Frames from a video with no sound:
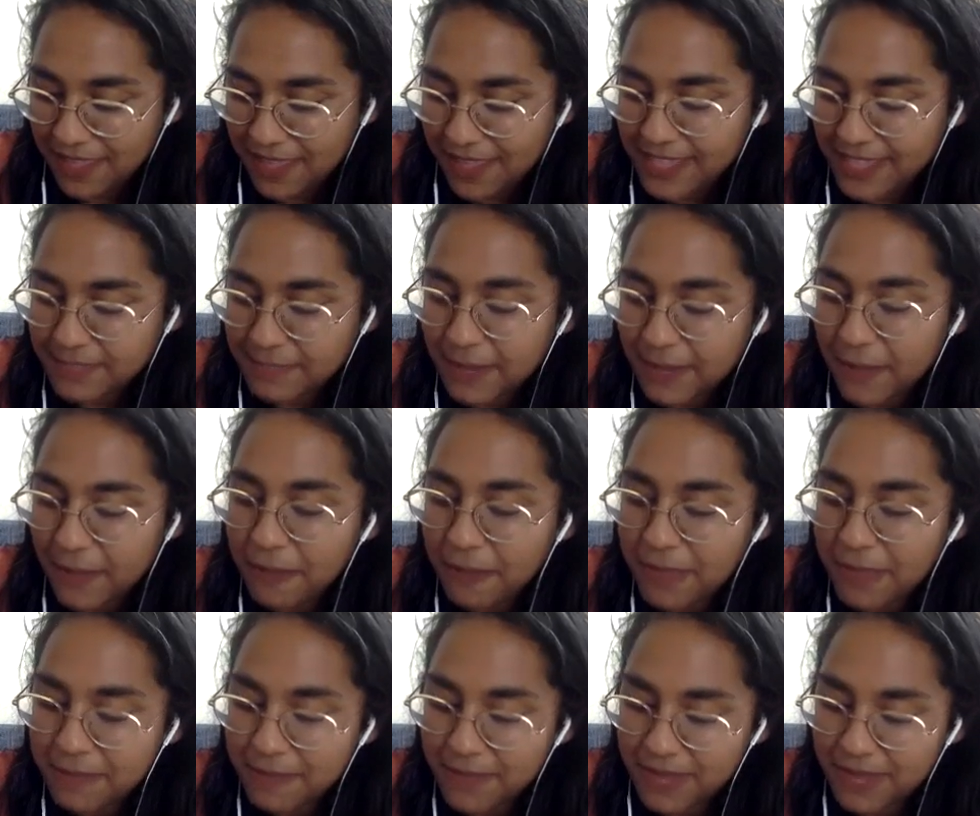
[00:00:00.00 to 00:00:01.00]
I spent all
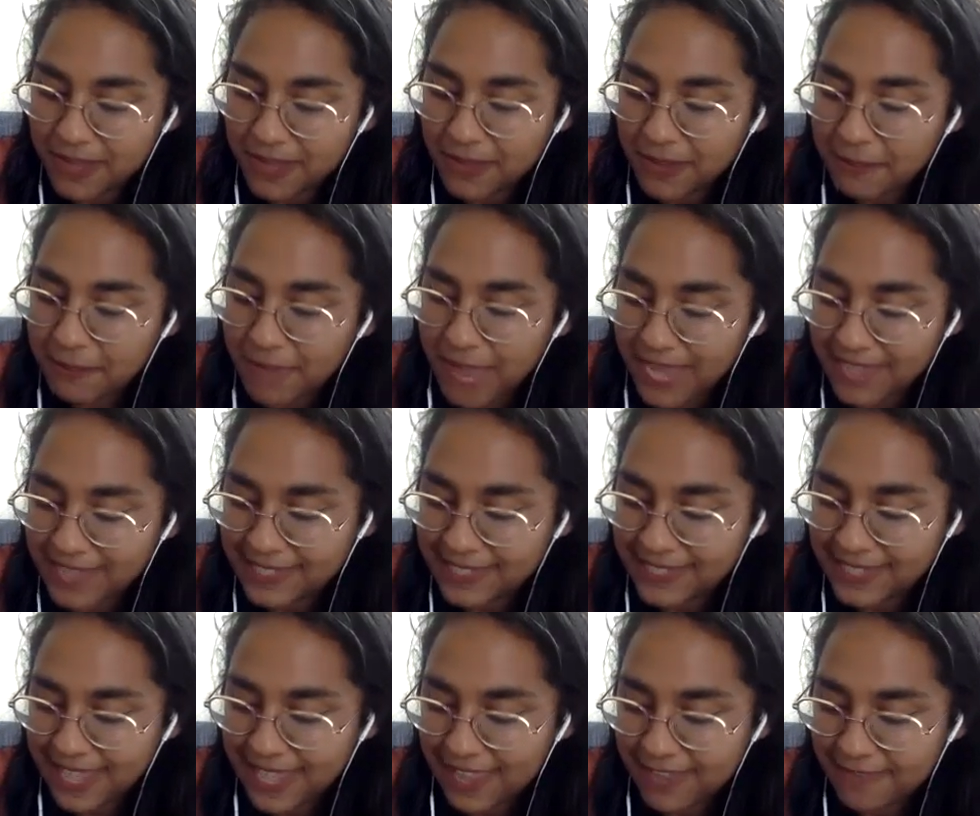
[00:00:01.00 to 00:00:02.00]
my money on paint
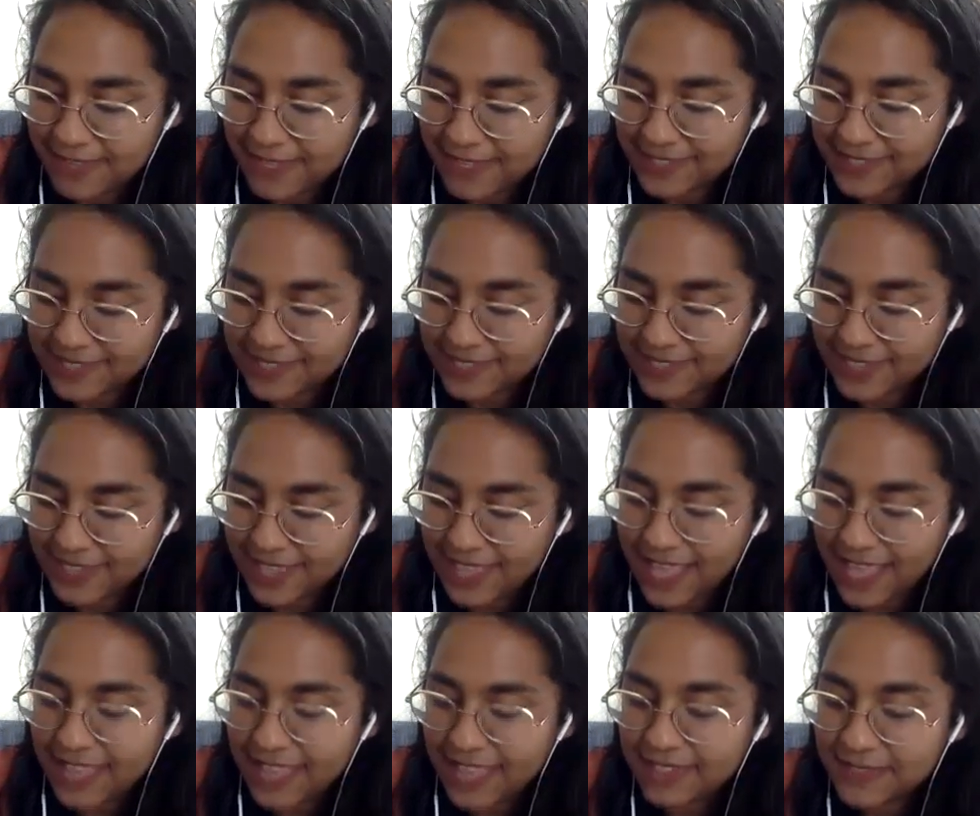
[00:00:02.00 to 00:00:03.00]
and canvas.
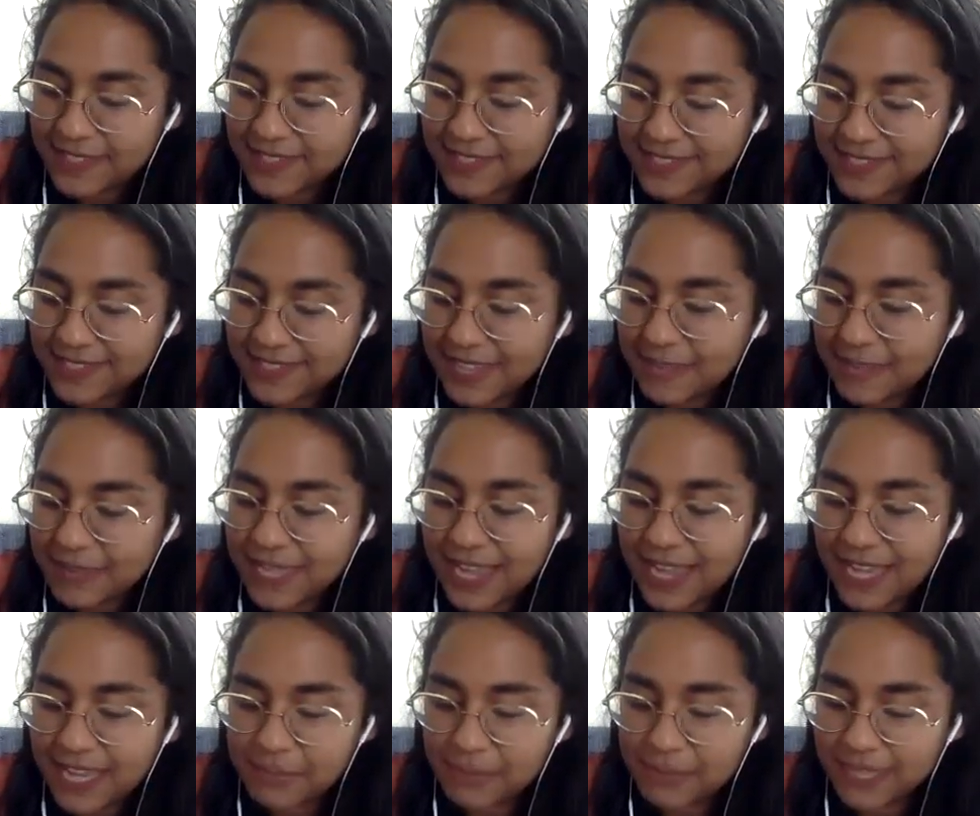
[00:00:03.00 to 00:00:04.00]
I lived in the same
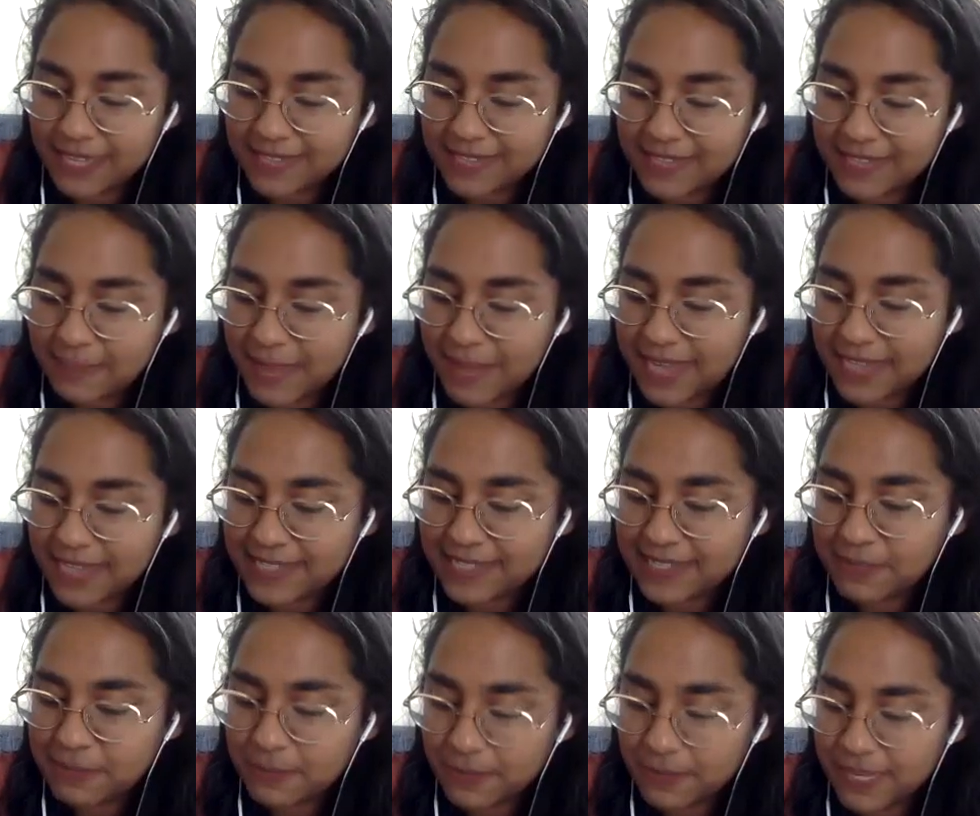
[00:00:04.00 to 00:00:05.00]
tiny place I painted
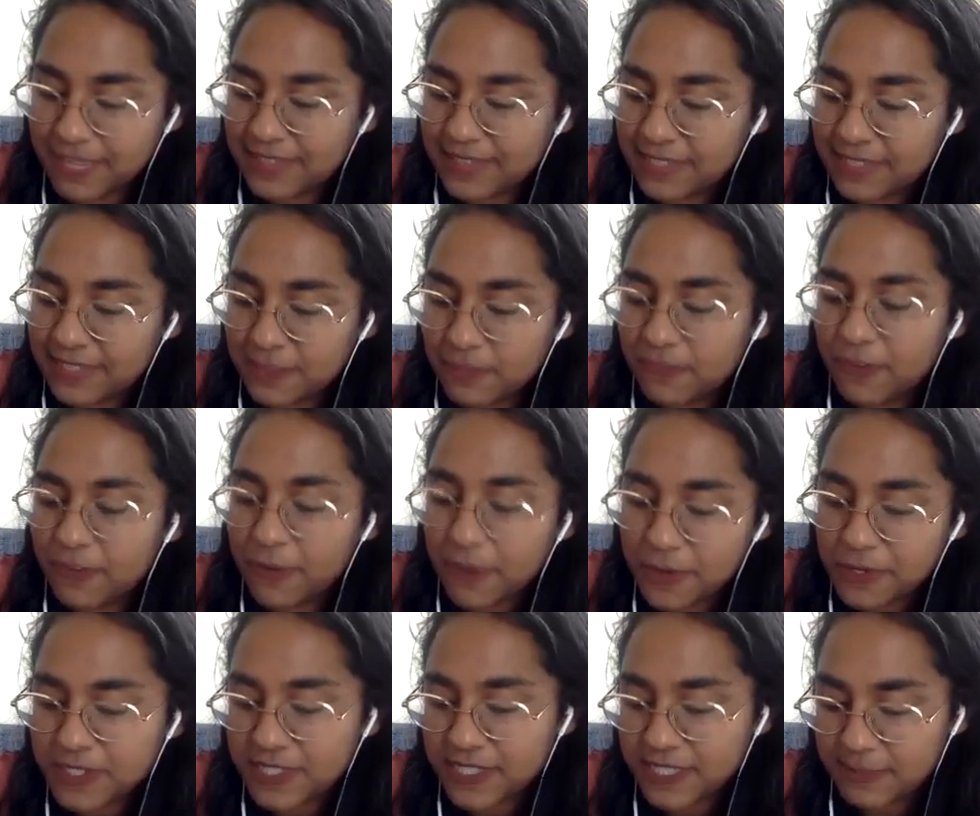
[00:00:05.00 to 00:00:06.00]
and breathed in the
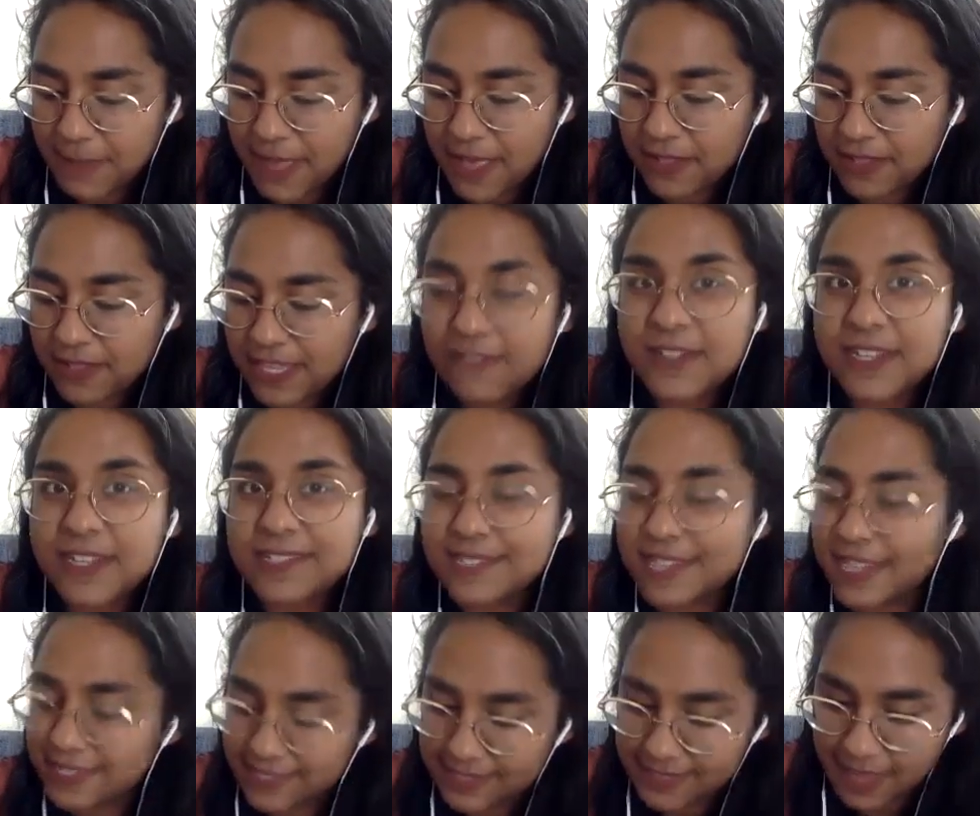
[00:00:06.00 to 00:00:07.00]
ferocious smell, even as
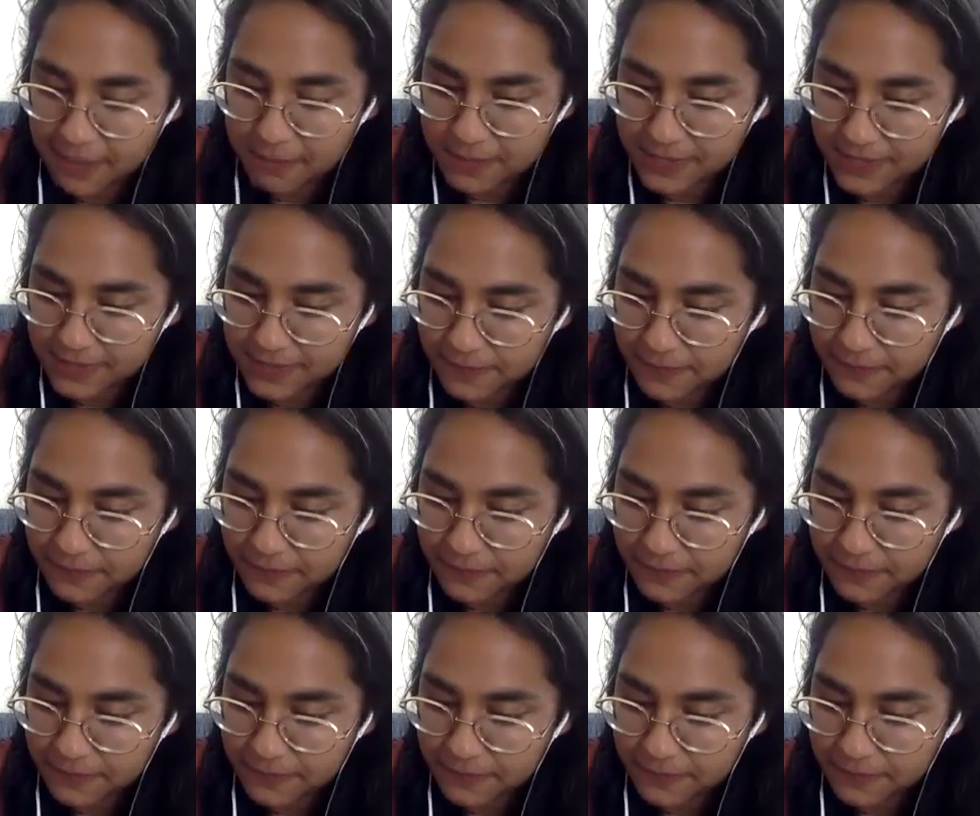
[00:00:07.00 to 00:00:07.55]
I slept.